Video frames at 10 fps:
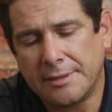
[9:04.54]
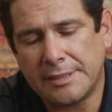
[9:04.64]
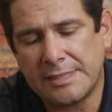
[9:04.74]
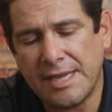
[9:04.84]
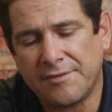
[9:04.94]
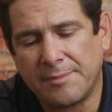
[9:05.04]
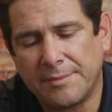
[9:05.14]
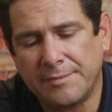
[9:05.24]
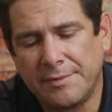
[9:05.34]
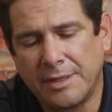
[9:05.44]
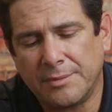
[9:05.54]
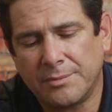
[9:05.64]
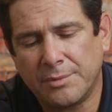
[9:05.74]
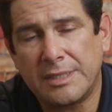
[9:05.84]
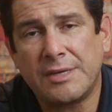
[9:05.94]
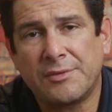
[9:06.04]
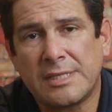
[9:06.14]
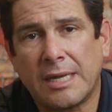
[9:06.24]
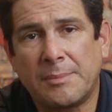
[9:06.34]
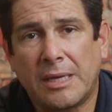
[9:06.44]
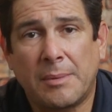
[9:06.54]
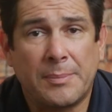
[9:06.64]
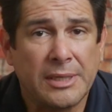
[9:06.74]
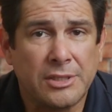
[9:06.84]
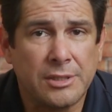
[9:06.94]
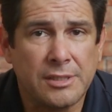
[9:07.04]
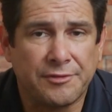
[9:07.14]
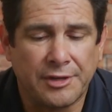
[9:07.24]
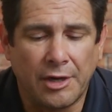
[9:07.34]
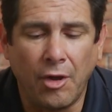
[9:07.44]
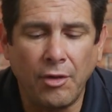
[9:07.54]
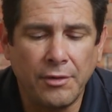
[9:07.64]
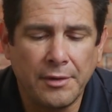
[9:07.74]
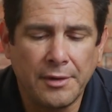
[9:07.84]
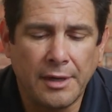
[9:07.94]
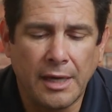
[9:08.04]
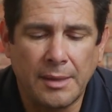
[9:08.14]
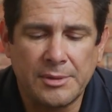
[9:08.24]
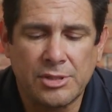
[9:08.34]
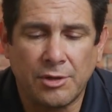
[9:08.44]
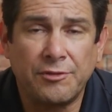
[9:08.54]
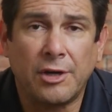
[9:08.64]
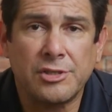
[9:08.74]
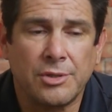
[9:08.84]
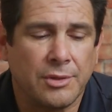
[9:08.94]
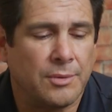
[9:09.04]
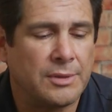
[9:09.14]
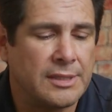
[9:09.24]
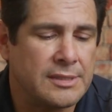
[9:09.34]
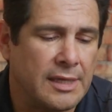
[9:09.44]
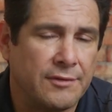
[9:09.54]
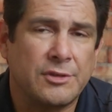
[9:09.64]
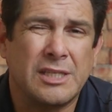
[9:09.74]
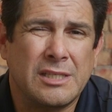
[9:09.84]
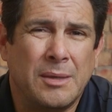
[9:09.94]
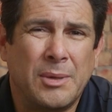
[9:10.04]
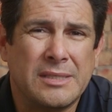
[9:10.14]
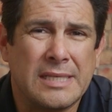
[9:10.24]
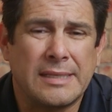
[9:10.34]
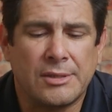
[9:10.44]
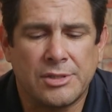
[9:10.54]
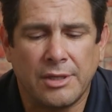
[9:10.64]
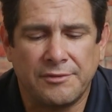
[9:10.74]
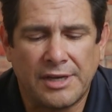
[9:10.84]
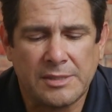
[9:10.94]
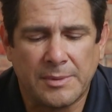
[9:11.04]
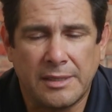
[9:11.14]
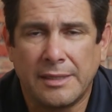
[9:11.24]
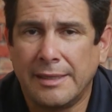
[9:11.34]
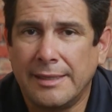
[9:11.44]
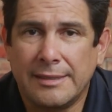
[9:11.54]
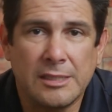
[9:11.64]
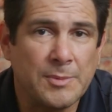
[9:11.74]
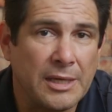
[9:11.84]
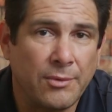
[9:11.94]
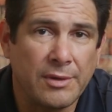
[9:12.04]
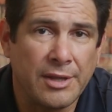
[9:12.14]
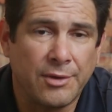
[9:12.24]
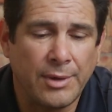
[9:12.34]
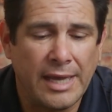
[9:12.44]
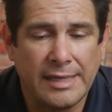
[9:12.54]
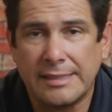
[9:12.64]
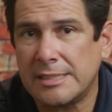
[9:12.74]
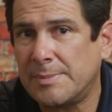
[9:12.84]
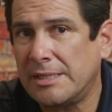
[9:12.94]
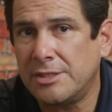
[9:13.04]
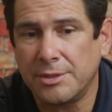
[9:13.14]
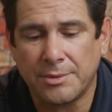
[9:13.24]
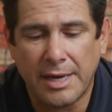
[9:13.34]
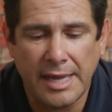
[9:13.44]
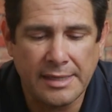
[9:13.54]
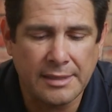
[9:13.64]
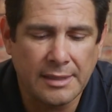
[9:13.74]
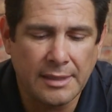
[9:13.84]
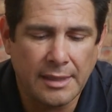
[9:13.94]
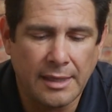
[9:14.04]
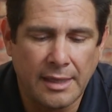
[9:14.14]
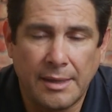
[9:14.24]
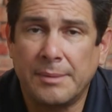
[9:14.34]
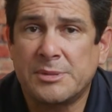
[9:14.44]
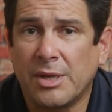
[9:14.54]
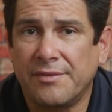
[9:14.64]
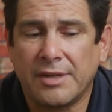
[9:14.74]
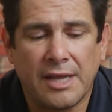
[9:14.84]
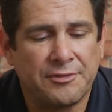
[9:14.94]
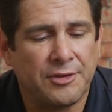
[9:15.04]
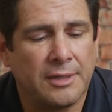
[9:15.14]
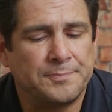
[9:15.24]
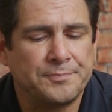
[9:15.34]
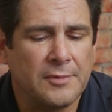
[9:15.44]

see if what a difference that'll make in my pictures, if at all. But so far so good with this thing. For 600 bucks, that was a good investment. Didn't spend a grand, didn't spend $2,000. I'm still having a lot of fun.